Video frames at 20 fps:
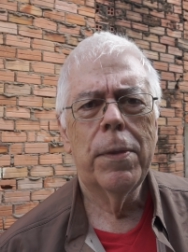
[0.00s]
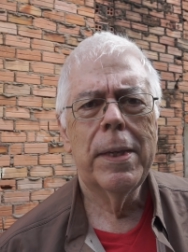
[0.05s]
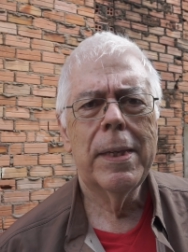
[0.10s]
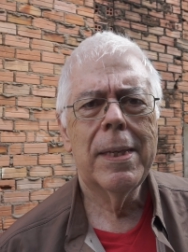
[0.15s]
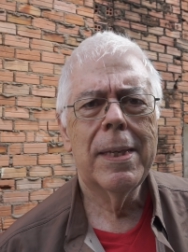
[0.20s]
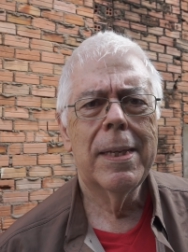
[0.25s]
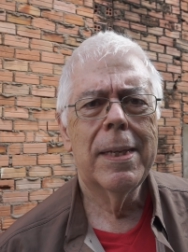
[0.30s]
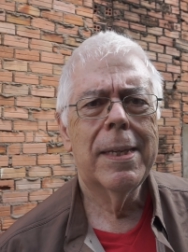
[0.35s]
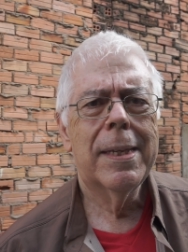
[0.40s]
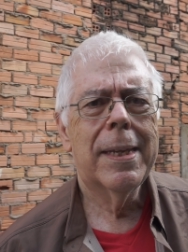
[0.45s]

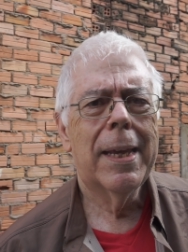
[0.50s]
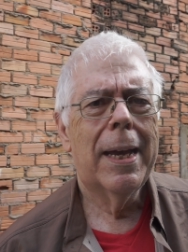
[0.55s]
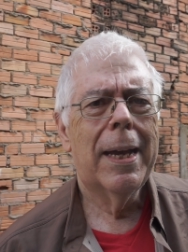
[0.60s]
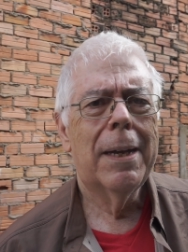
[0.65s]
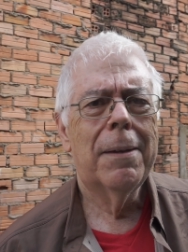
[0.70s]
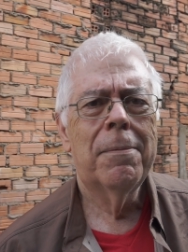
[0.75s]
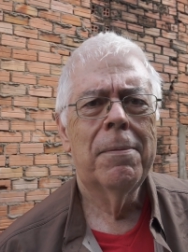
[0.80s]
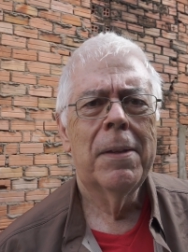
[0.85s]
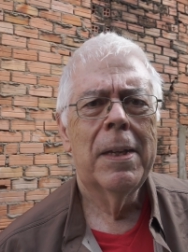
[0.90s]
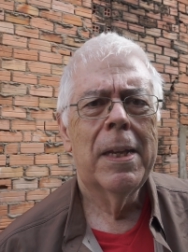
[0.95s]
This is
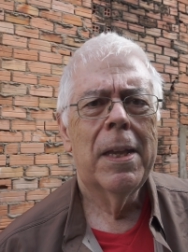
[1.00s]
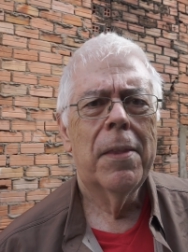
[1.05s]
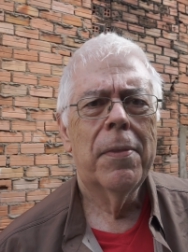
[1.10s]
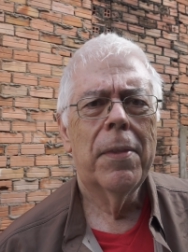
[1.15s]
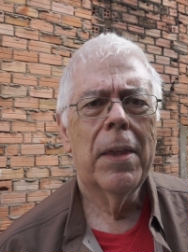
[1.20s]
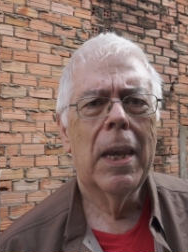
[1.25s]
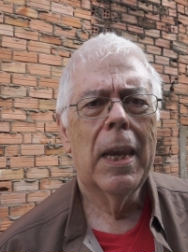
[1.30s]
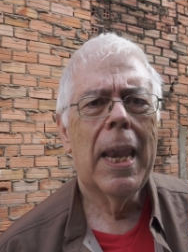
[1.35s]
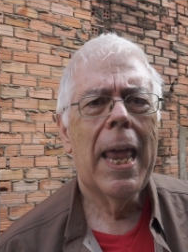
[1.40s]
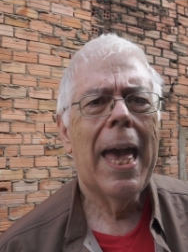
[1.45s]
the
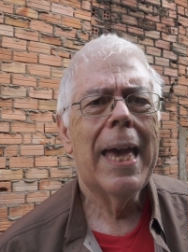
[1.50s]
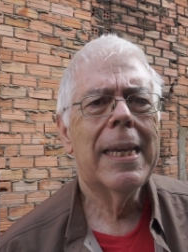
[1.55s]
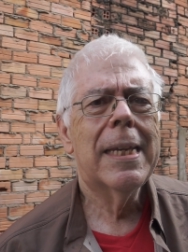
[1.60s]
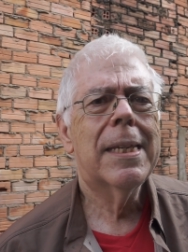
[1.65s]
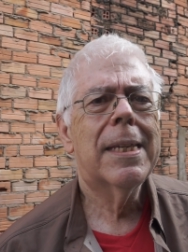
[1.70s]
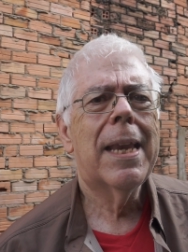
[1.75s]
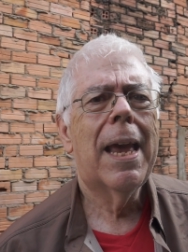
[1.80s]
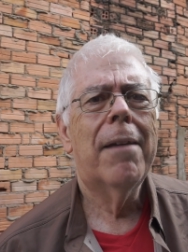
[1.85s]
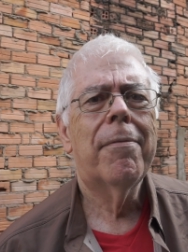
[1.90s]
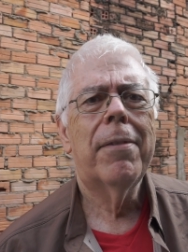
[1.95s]

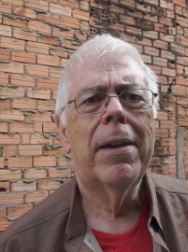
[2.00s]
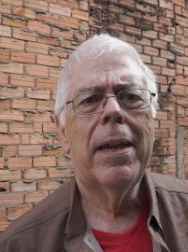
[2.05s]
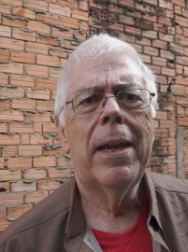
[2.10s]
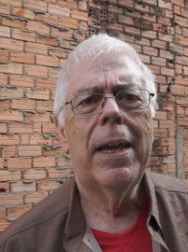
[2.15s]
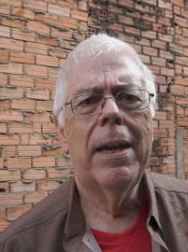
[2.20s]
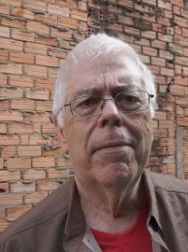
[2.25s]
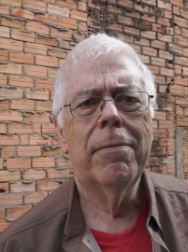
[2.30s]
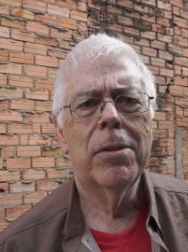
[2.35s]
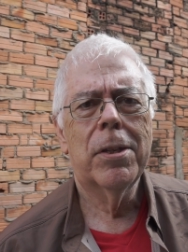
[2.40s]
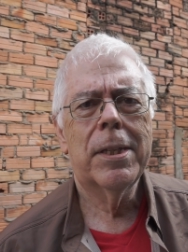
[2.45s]
lightest I've
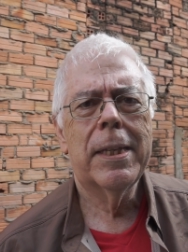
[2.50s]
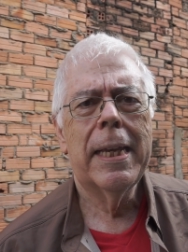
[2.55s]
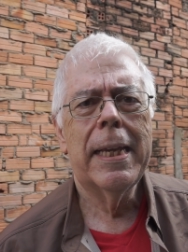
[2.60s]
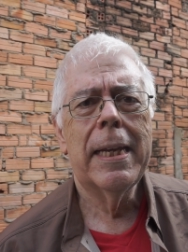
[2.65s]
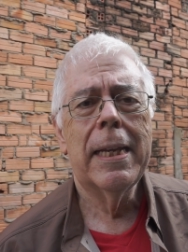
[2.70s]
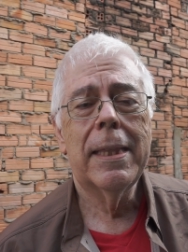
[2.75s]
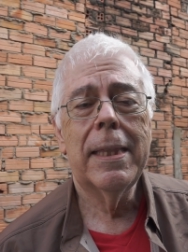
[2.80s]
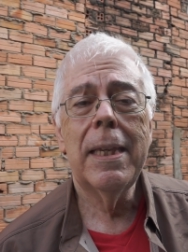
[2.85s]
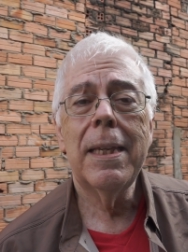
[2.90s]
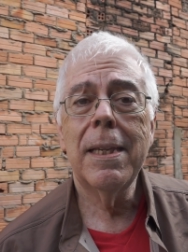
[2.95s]
ever
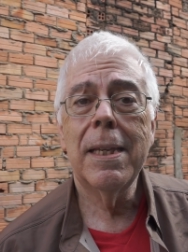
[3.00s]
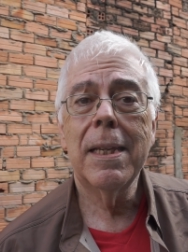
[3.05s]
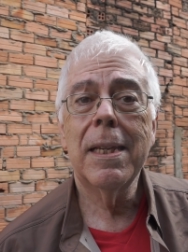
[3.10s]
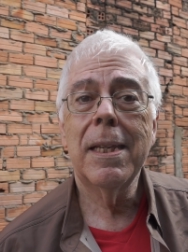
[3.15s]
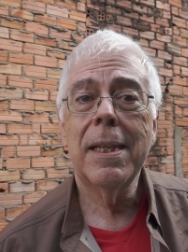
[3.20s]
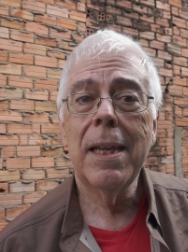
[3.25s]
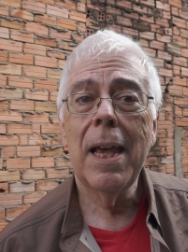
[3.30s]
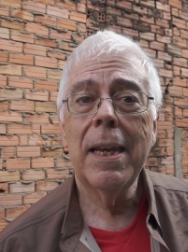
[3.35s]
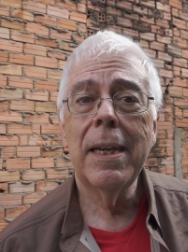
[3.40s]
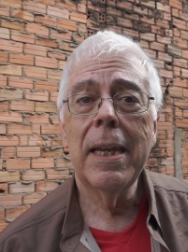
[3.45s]
seen it. This is
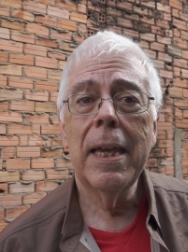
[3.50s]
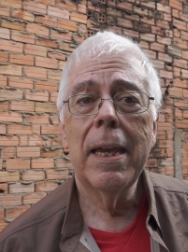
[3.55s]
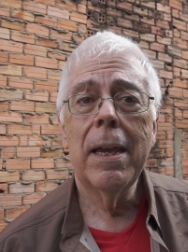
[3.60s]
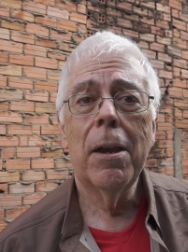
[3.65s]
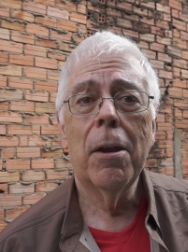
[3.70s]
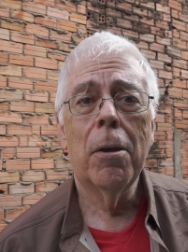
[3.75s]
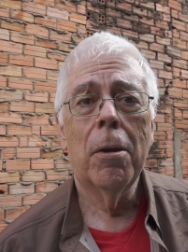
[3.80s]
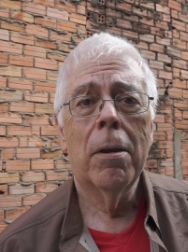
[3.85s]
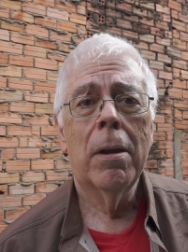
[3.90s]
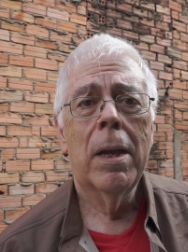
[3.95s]
Sunday
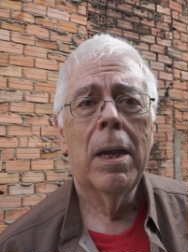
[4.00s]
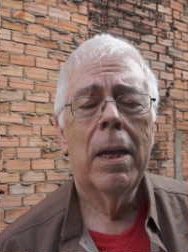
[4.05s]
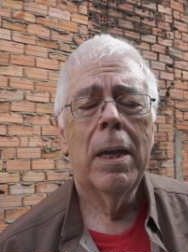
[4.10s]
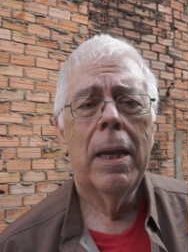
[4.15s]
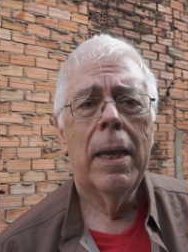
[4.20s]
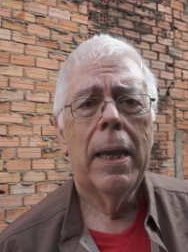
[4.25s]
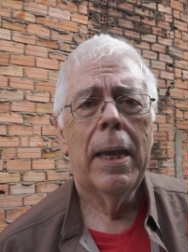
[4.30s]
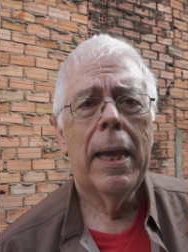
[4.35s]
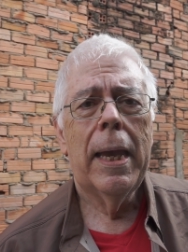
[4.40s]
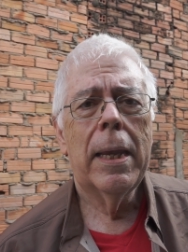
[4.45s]
here,
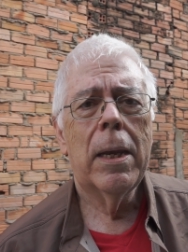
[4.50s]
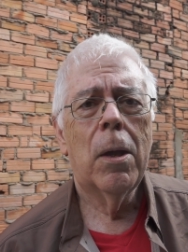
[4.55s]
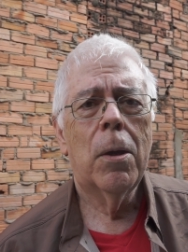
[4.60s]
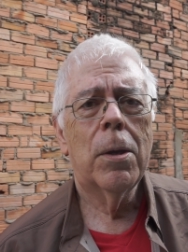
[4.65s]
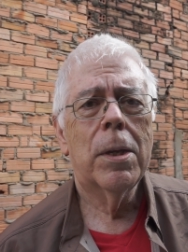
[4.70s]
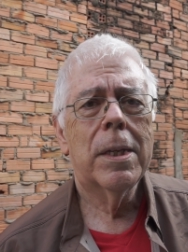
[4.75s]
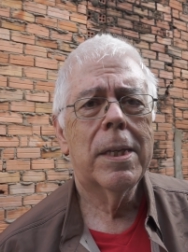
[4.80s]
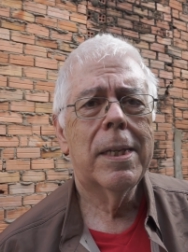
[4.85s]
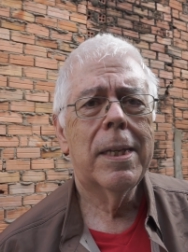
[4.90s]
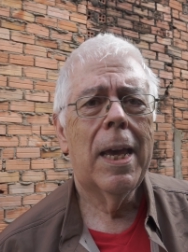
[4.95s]
and
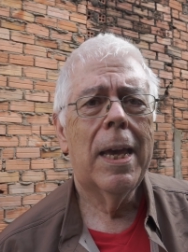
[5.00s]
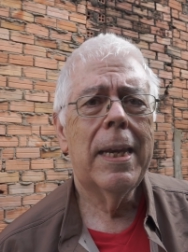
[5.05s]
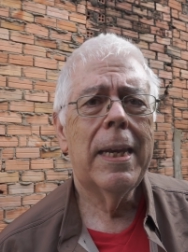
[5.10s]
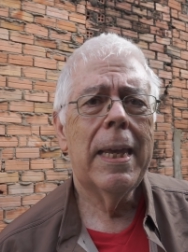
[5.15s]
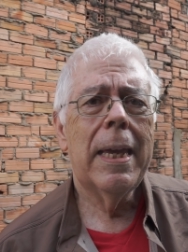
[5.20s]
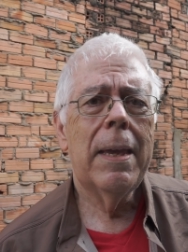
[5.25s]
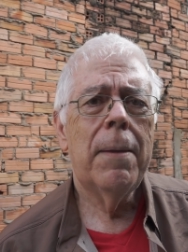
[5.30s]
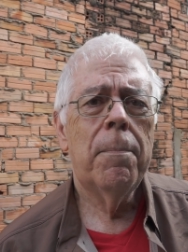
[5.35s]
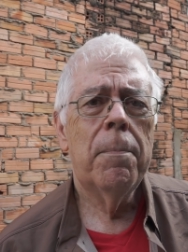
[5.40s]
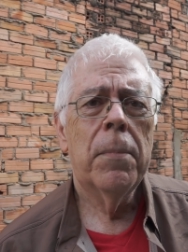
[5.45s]
on a
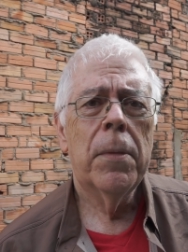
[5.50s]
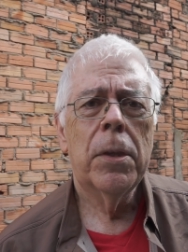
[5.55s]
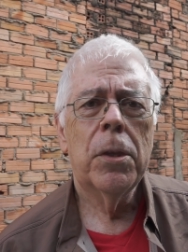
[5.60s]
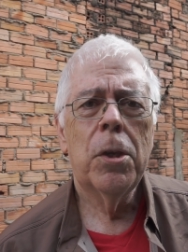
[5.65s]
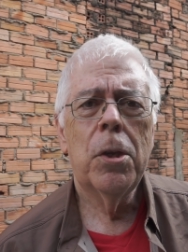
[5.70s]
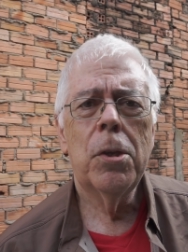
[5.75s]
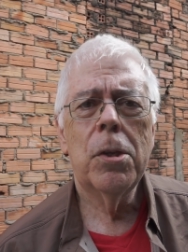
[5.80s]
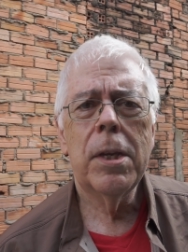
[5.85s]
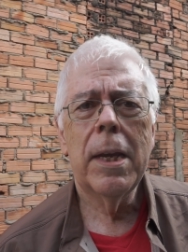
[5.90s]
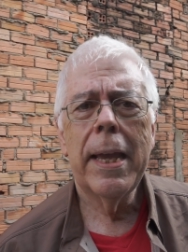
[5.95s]
Sunday,
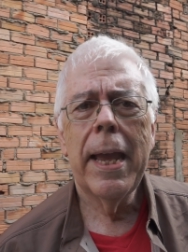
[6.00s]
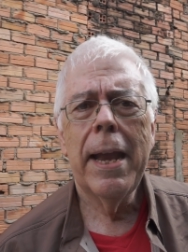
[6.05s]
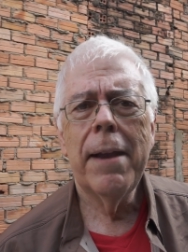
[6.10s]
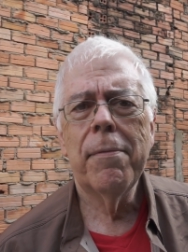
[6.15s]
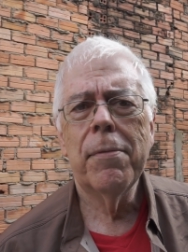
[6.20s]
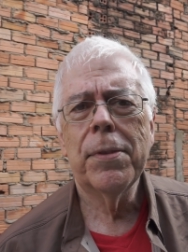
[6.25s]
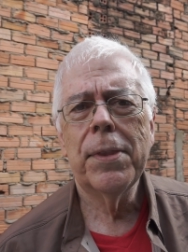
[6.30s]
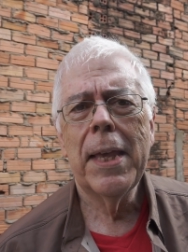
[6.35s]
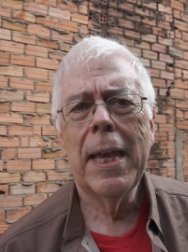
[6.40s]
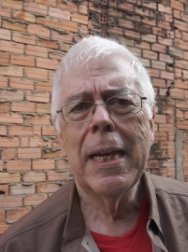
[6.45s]
usually
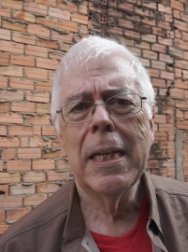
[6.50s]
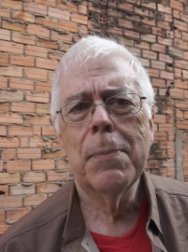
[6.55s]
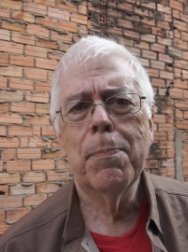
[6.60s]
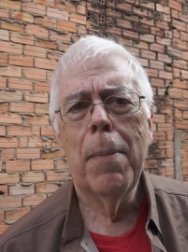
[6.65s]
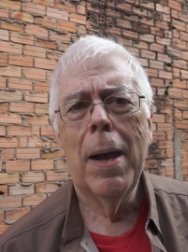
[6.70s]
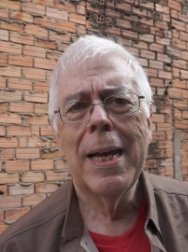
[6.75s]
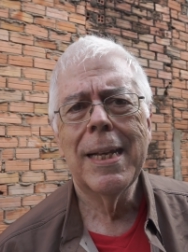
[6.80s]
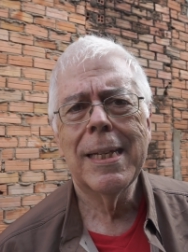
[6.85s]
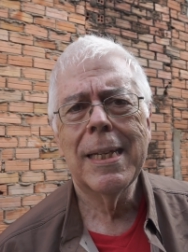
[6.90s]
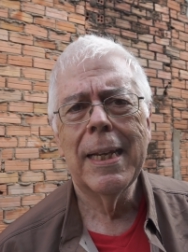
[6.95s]
everything's
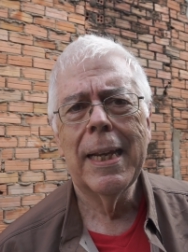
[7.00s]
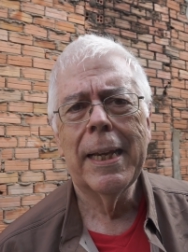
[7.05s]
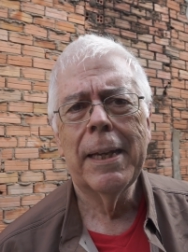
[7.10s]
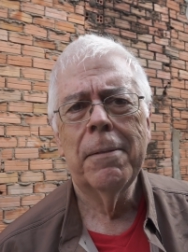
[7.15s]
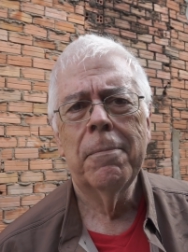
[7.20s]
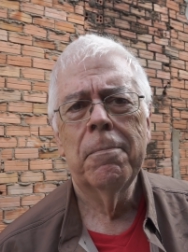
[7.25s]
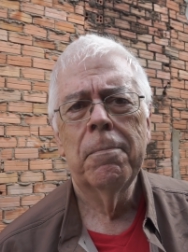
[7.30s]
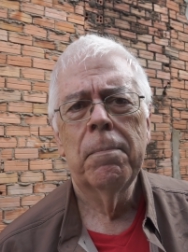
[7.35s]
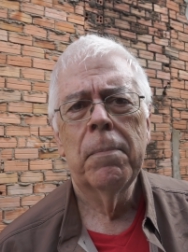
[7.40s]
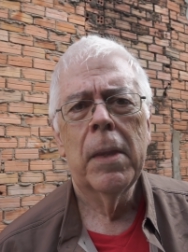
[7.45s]
bustling,
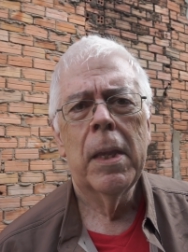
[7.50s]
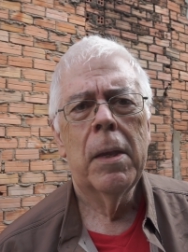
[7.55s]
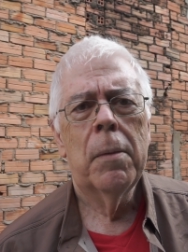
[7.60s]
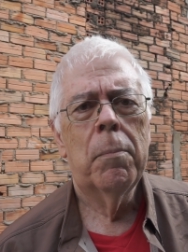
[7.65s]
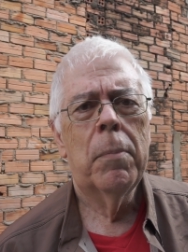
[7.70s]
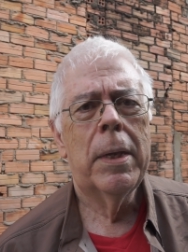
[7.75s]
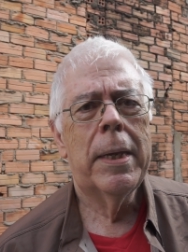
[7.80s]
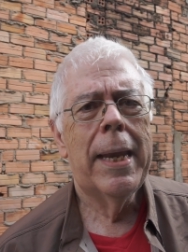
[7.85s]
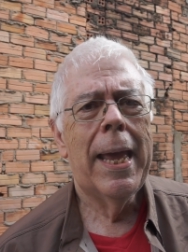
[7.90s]
but